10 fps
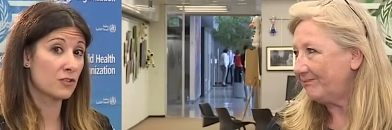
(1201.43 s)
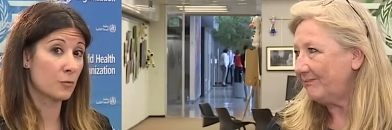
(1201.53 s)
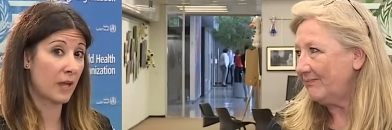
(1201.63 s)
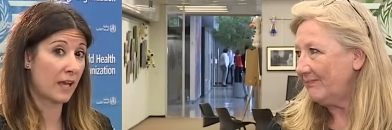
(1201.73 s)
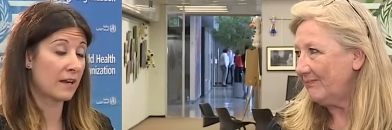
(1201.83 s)
Speaker 1: and
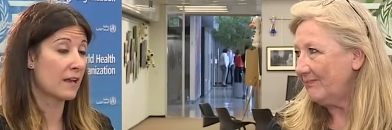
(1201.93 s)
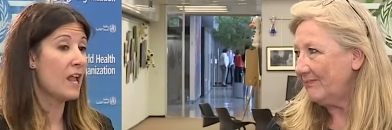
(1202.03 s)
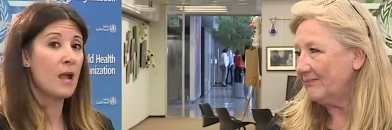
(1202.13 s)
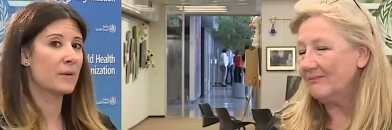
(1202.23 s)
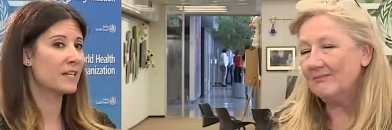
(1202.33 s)
Japan,
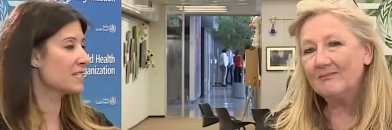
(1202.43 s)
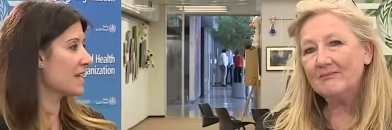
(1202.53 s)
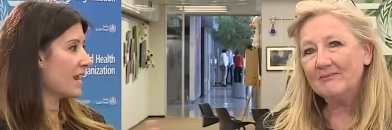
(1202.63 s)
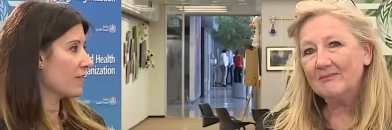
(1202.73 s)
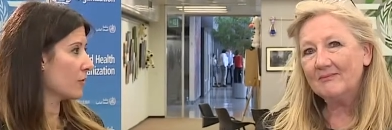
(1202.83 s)
but
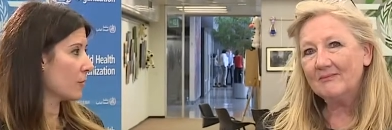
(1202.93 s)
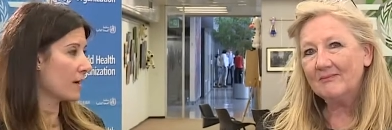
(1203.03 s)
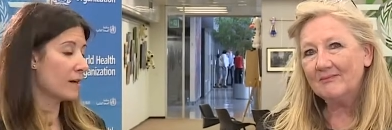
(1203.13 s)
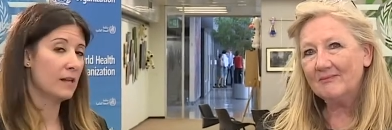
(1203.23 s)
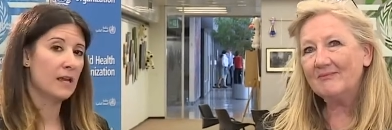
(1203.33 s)
it's not
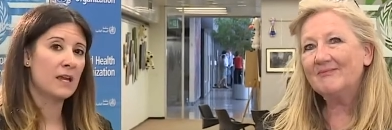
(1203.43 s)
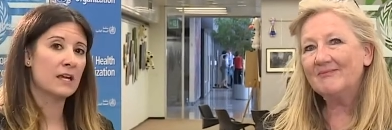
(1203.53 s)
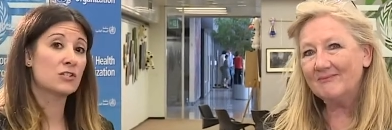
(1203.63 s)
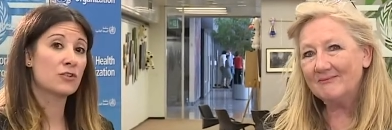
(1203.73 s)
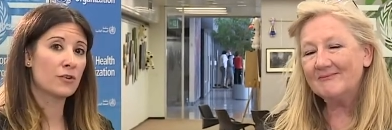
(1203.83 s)
everywhere.
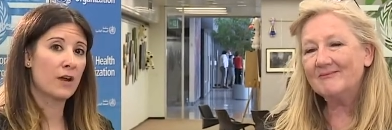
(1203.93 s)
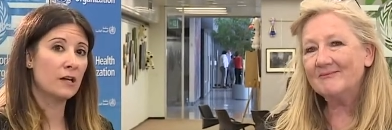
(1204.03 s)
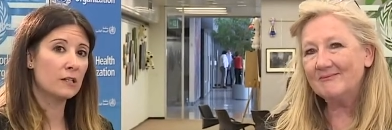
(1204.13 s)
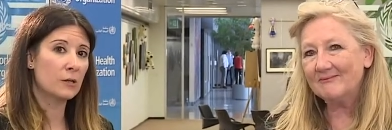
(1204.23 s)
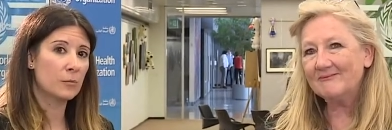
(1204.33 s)
And so your
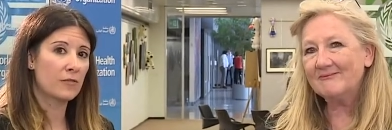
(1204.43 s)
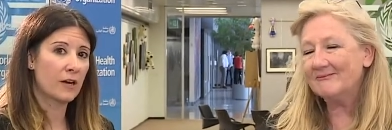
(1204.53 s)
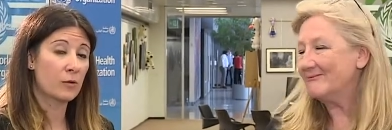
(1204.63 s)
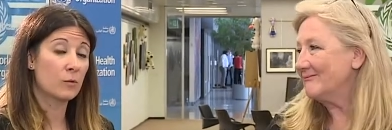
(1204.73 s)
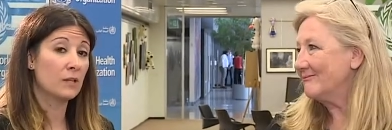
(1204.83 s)
healthcare
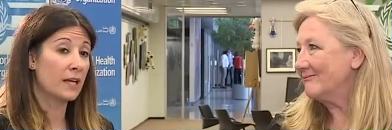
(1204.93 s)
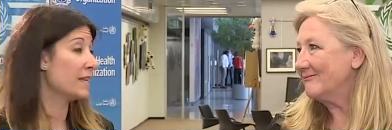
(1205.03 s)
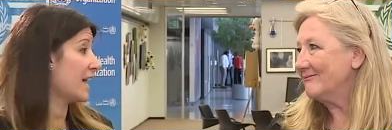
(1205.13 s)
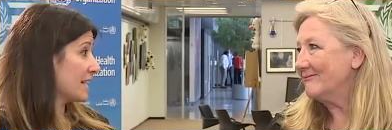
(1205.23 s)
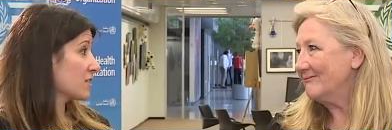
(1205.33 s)
provider will
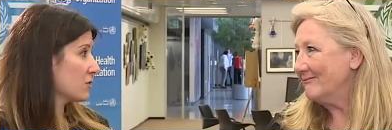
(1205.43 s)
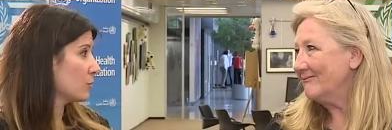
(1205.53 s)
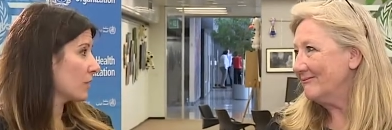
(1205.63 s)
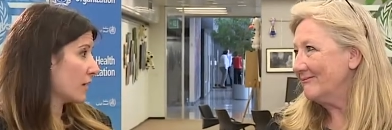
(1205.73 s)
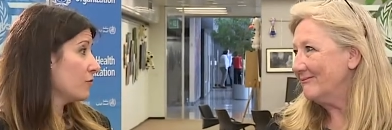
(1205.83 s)
likely ask
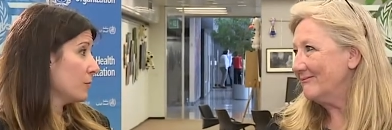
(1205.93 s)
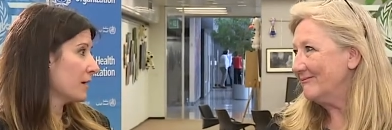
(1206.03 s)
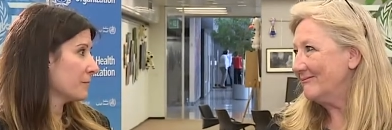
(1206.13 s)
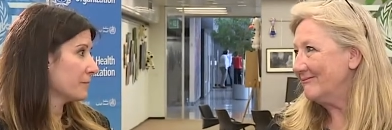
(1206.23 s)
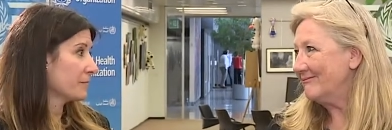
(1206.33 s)
you, Where have you
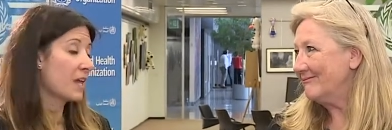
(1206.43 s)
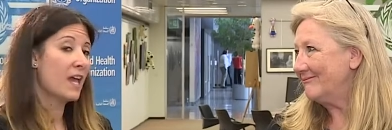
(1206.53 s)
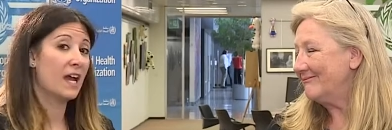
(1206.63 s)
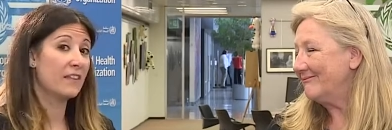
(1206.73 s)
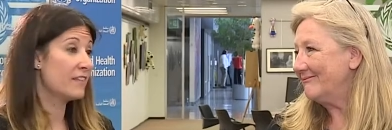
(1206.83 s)
been?
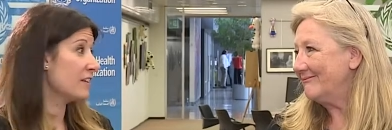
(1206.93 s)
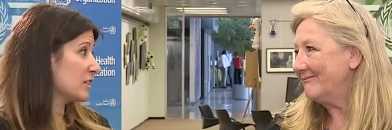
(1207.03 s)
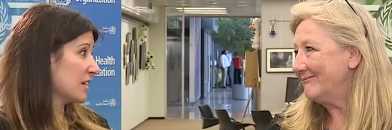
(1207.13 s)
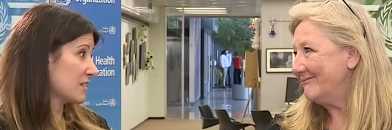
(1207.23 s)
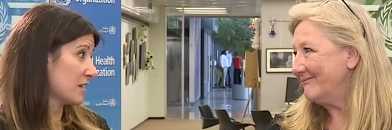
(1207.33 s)
And then
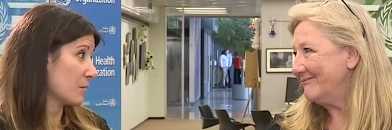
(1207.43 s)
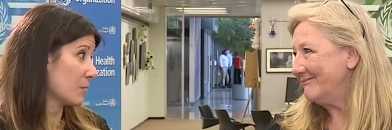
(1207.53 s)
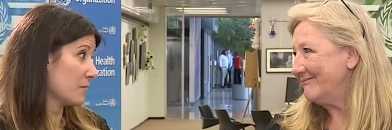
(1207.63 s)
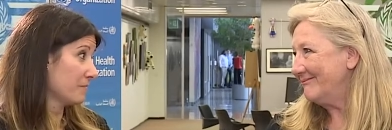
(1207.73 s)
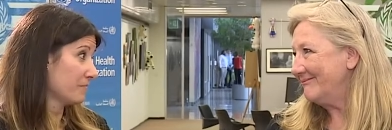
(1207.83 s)
they'll take a
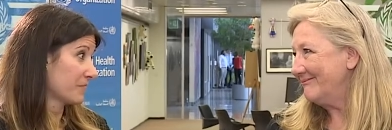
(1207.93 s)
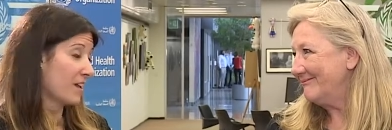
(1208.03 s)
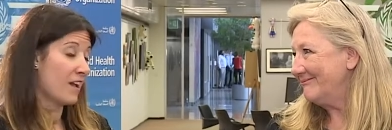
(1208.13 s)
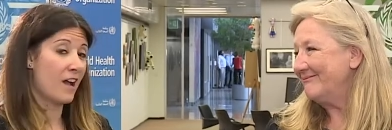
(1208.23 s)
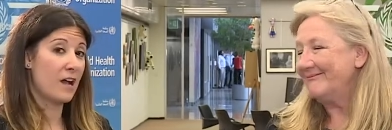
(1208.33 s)
sample.
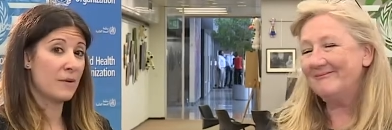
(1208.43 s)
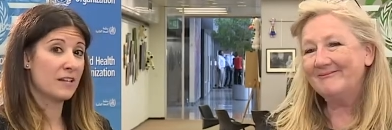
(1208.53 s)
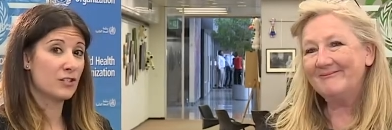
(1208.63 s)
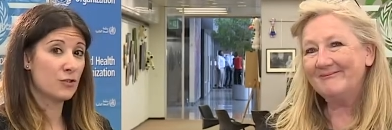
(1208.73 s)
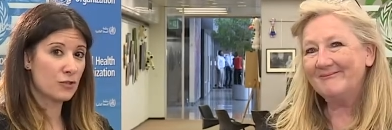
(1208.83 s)
Um,
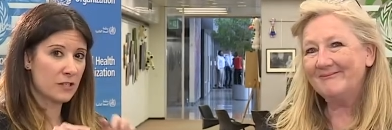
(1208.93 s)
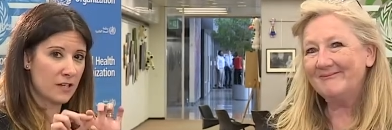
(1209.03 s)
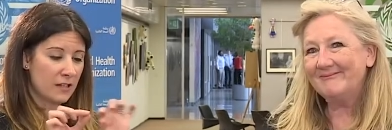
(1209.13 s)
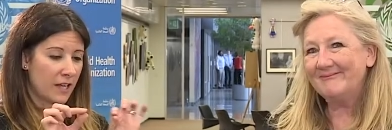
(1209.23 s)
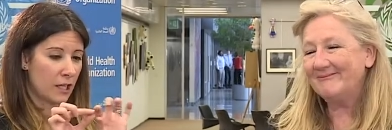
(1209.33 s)
and it's
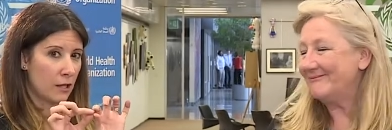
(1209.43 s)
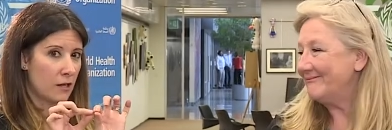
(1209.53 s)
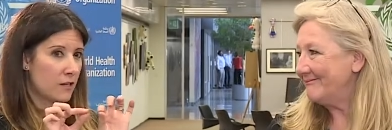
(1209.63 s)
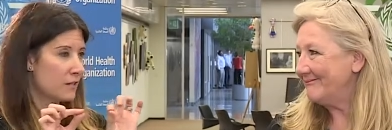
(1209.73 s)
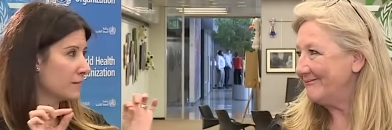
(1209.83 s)
usually a, like a
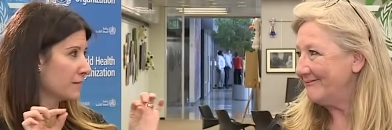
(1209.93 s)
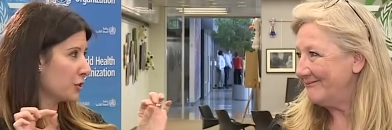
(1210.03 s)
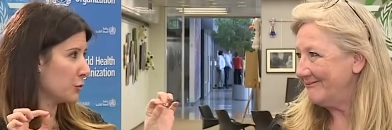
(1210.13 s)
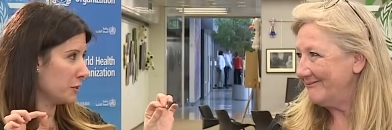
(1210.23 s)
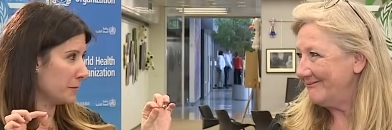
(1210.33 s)
long
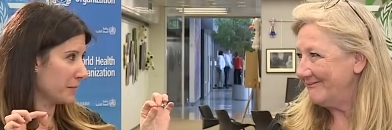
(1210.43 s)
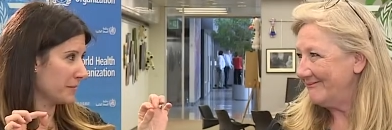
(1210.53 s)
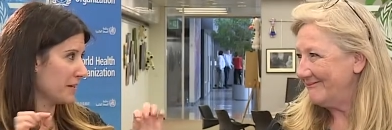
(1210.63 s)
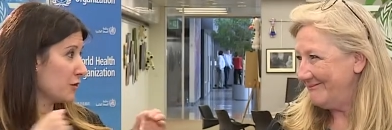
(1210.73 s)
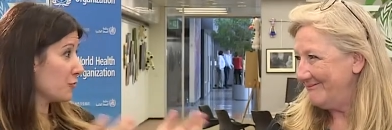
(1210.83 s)
Q-tip.
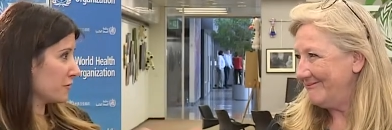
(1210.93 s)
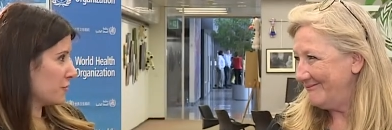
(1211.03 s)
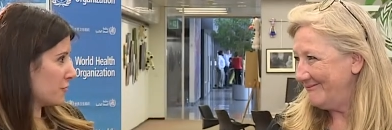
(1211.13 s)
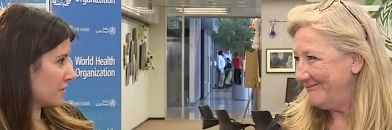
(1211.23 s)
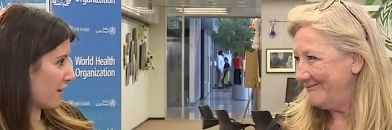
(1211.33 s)
And you're the,
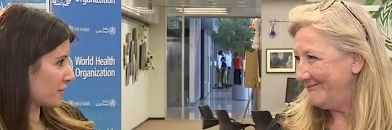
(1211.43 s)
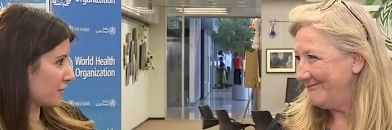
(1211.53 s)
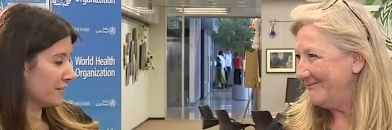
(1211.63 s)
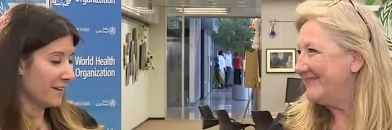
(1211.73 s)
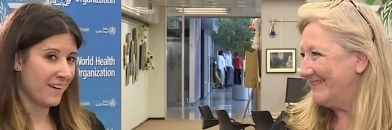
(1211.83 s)
you're a
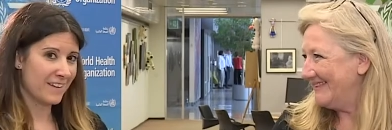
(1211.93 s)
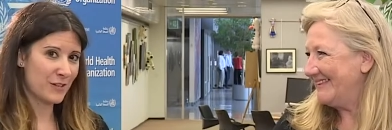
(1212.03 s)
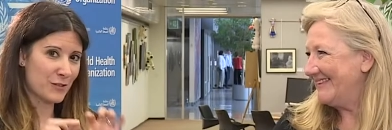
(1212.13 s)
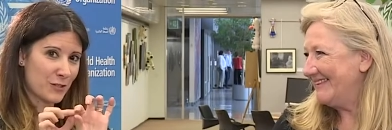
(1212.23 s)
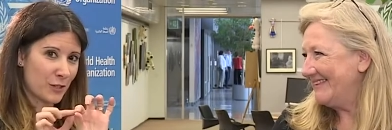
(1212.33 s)
doctor.
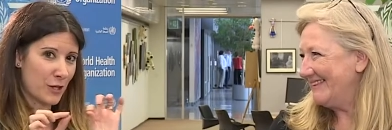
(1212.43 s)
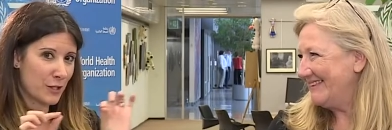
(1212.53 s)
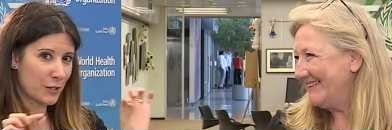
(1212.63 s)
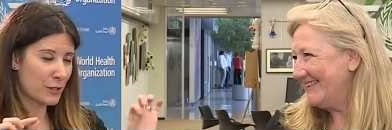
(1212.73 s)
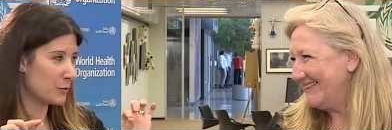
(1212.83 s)
You're, there's a
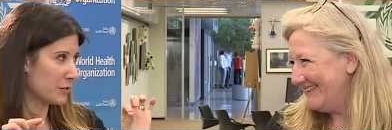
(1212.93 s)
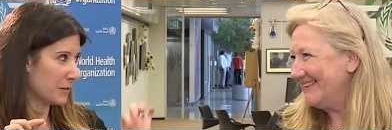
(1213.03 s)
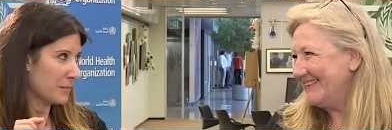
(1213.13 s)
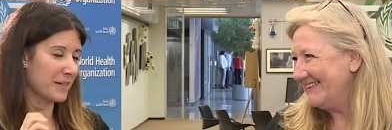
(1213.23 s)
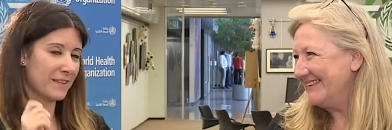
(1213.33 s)
long
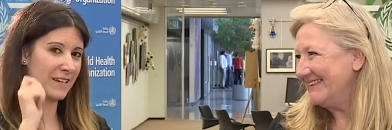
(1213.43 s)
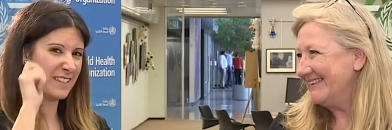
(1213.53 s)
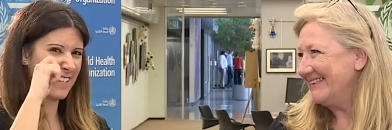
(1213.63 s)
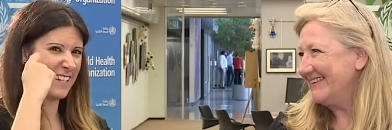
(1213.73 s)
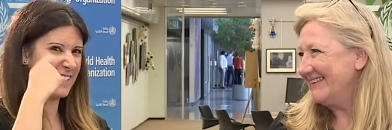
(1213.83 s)
Q-tip, and
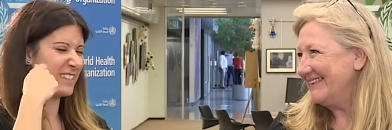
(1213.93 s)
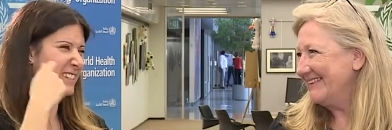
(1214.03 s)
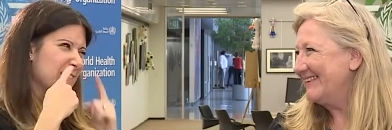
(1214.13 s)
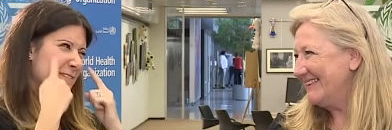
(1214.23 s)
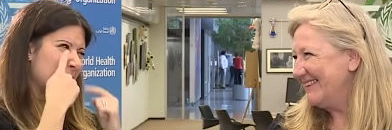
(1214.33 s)
they they
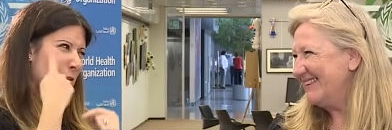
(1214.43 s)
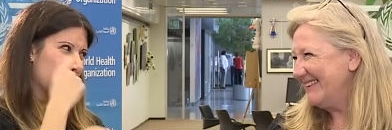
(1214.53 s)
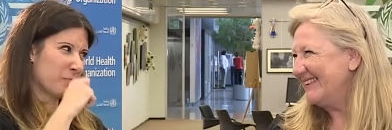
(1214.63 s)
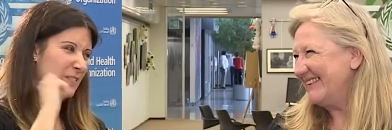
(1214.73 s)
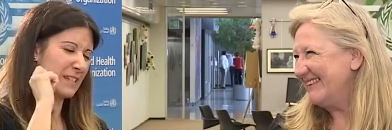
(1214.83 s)
they'll you
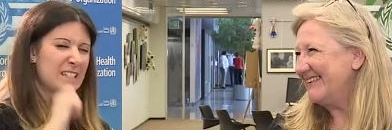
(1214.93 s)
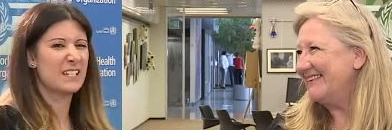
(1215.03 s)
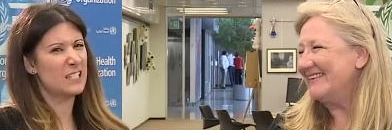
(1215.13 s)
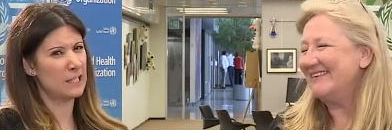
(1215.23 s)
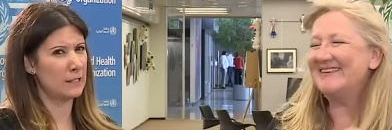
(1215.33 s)
know mm-hmm. it's it's a